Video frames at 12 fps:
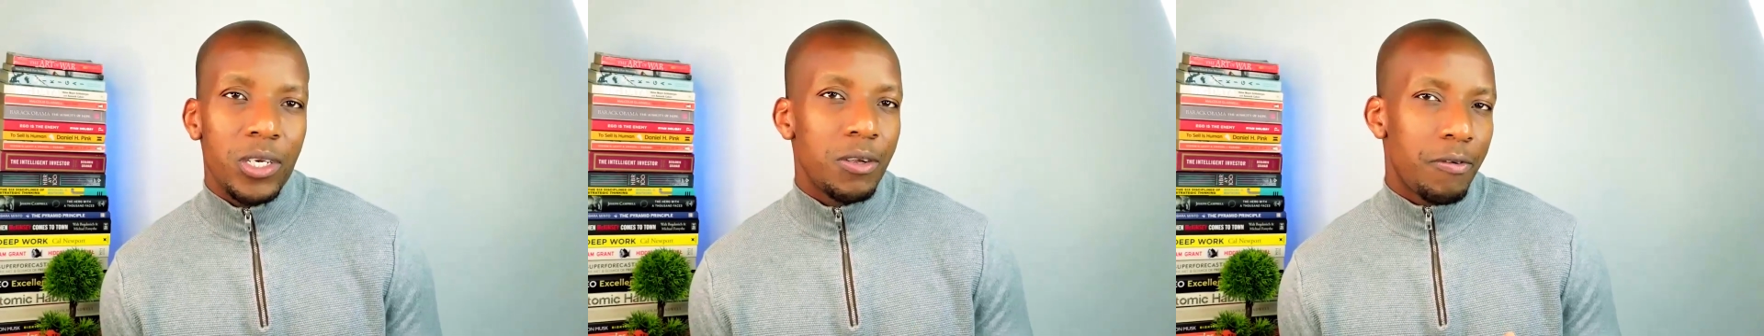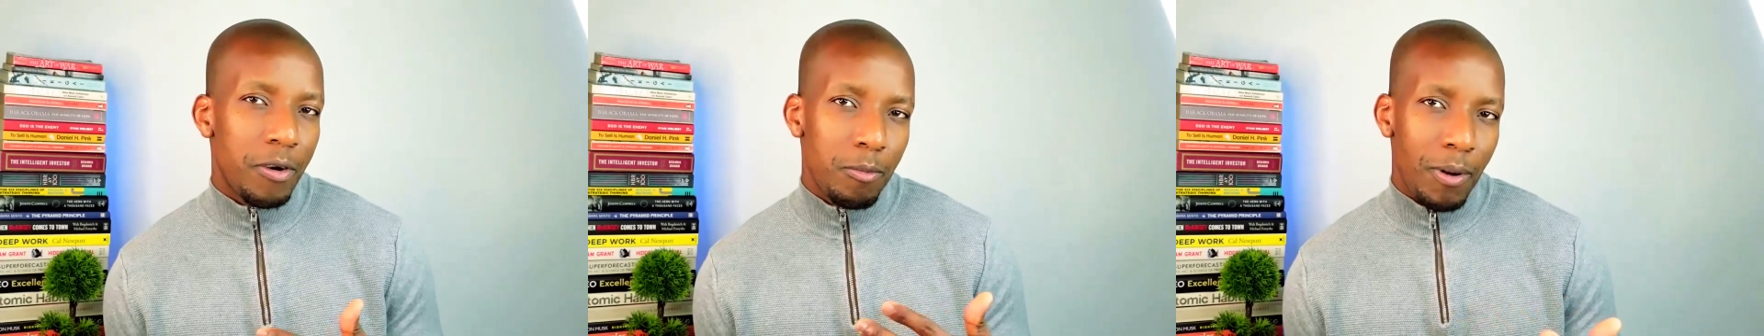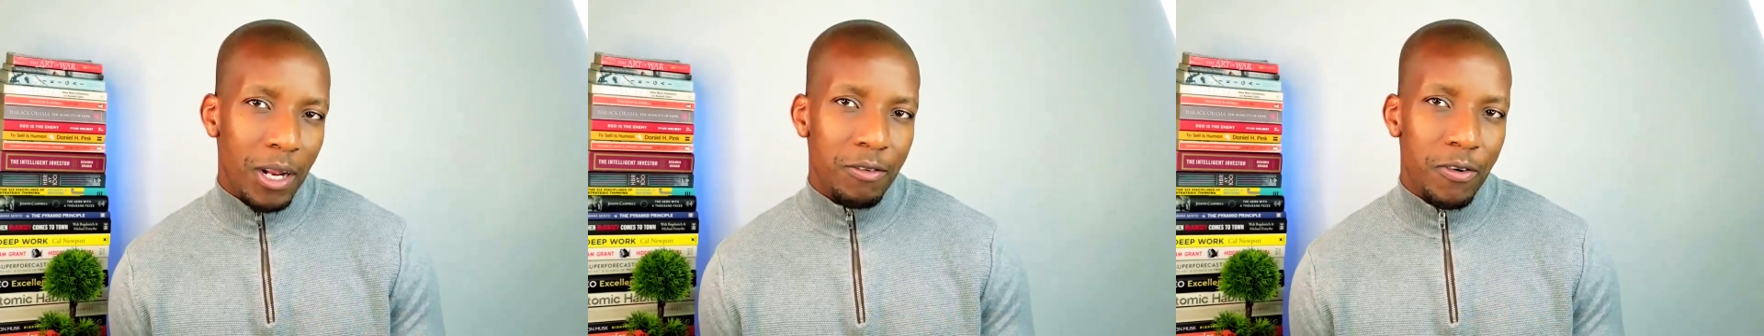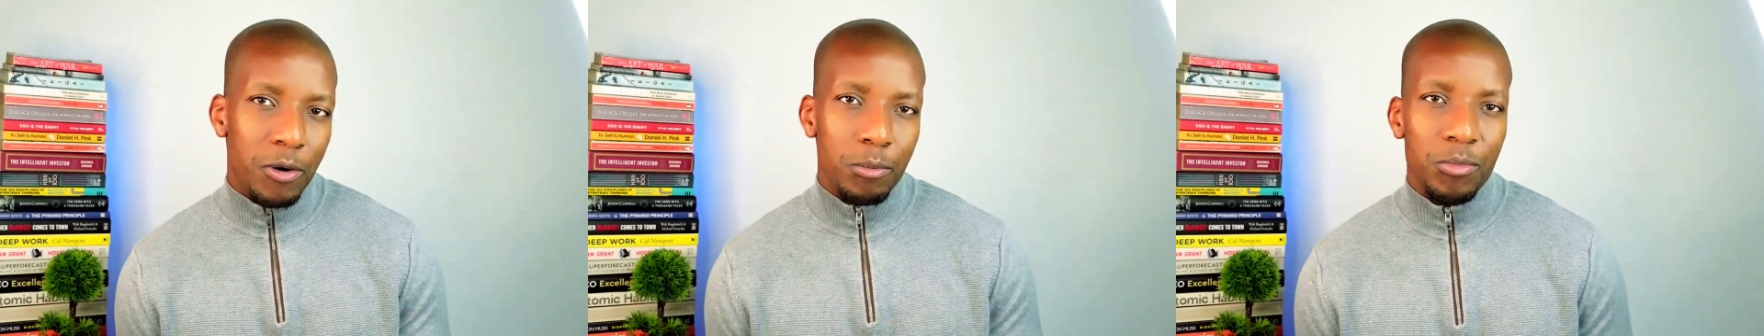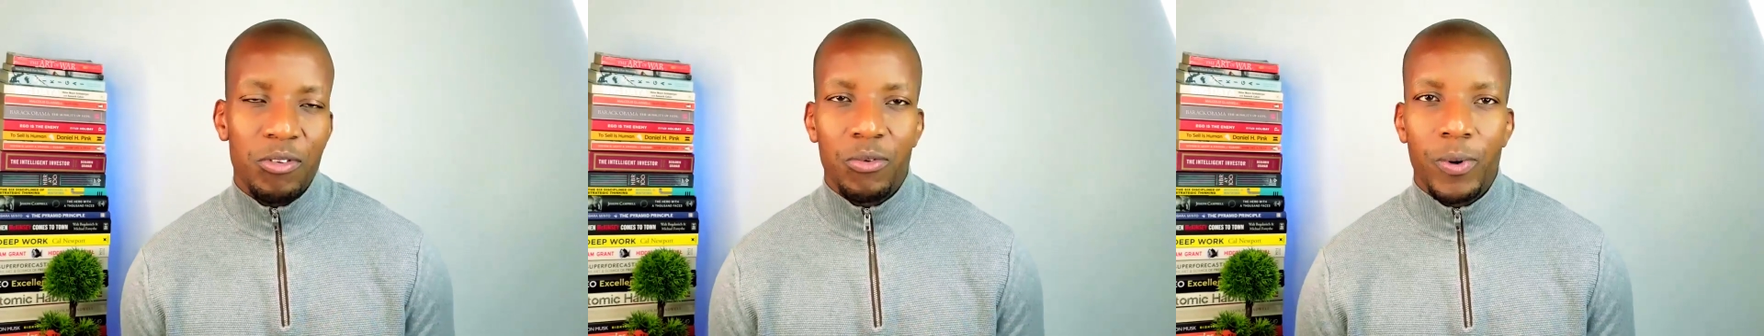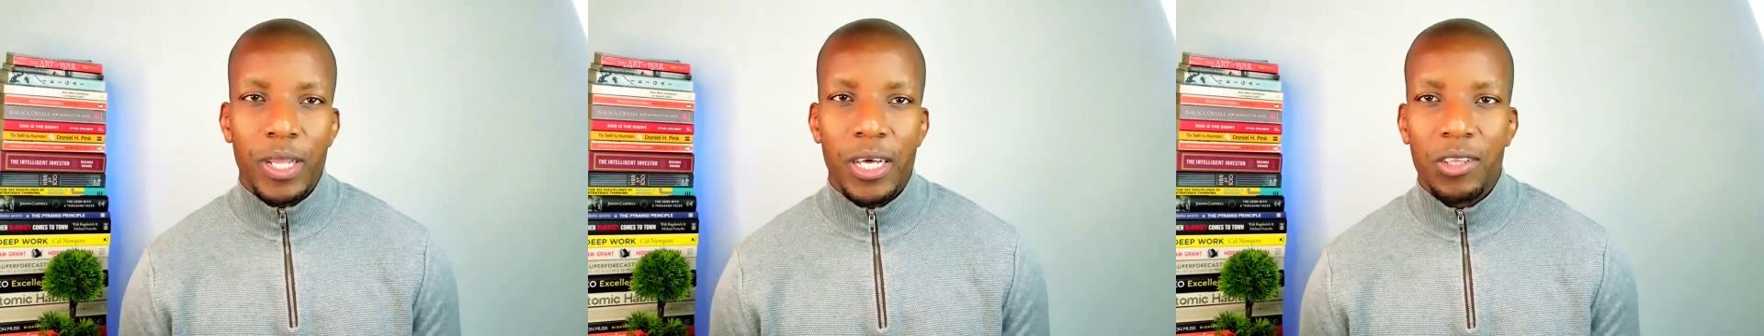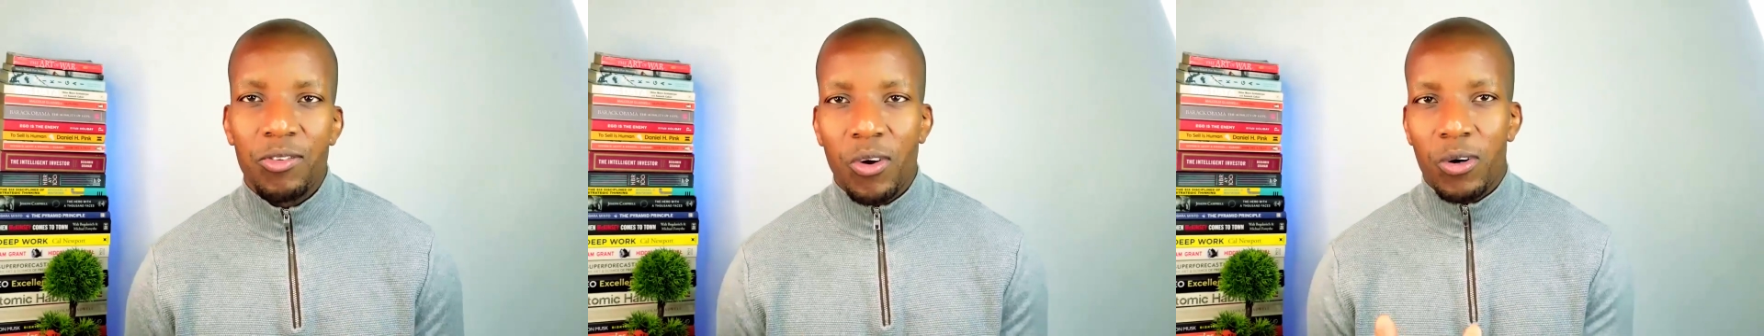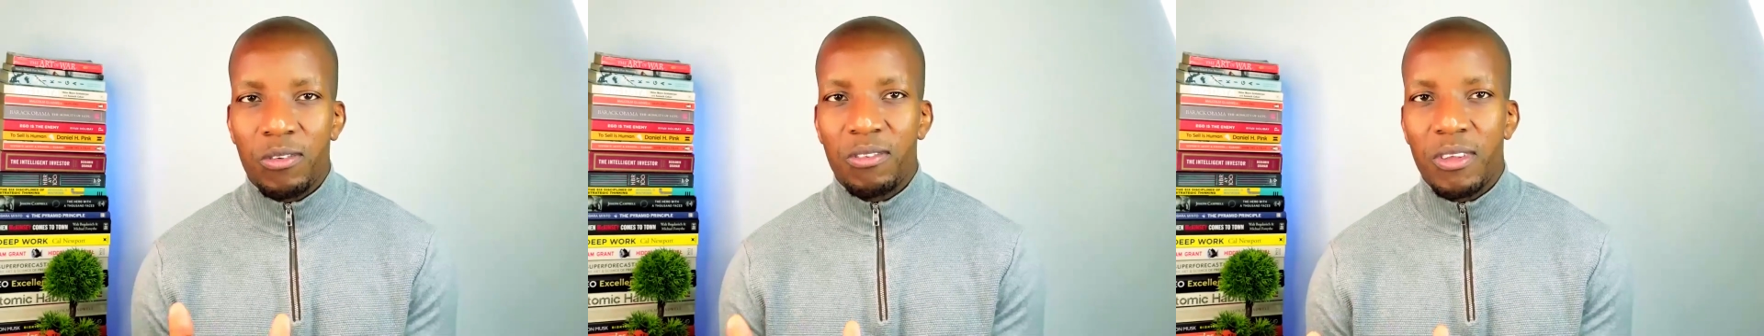different platforms, whether it's
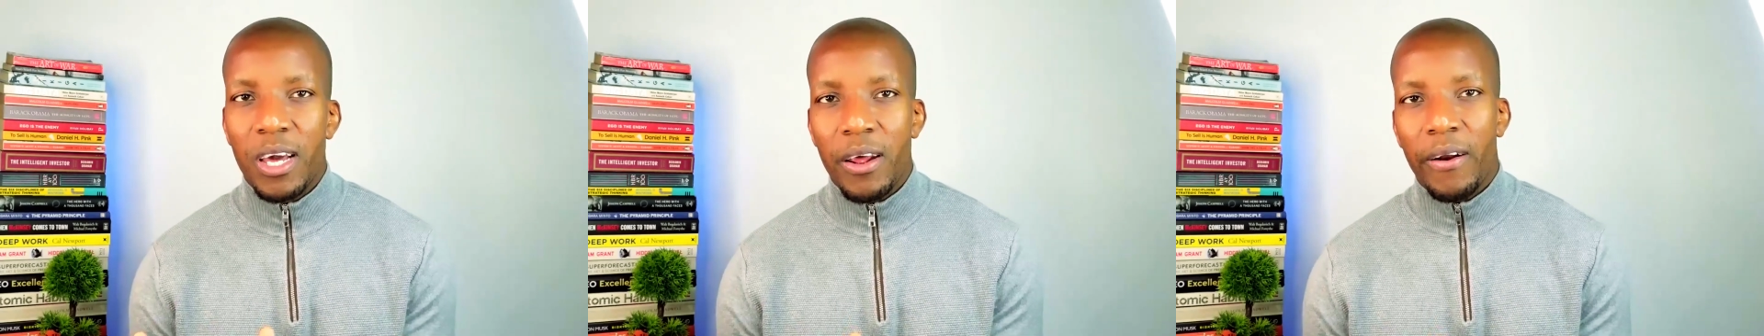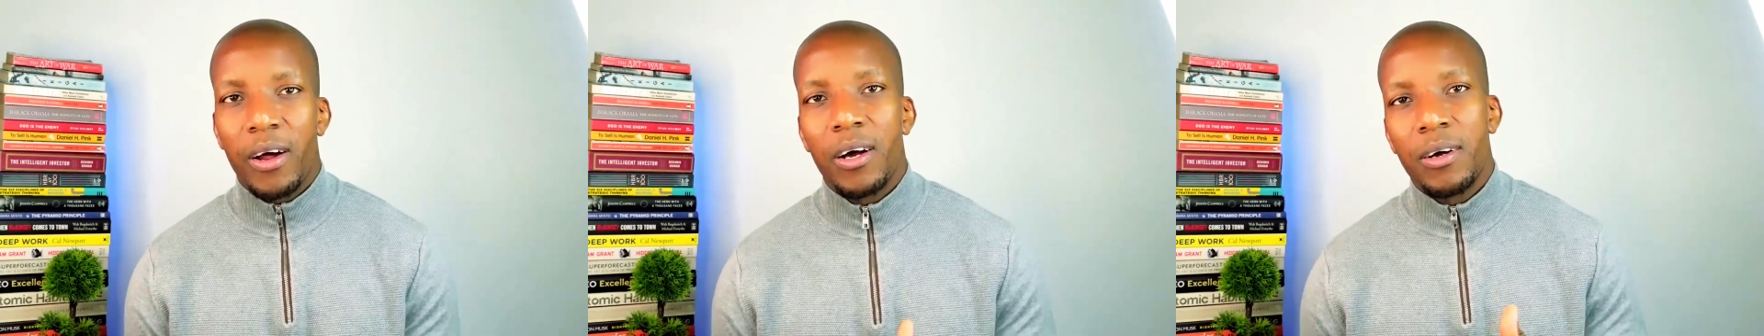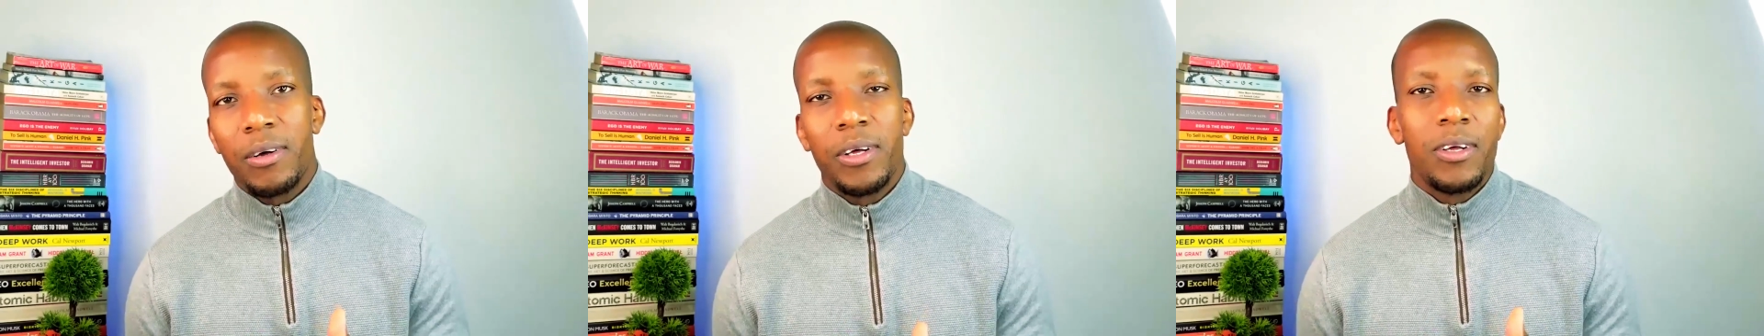Coursera,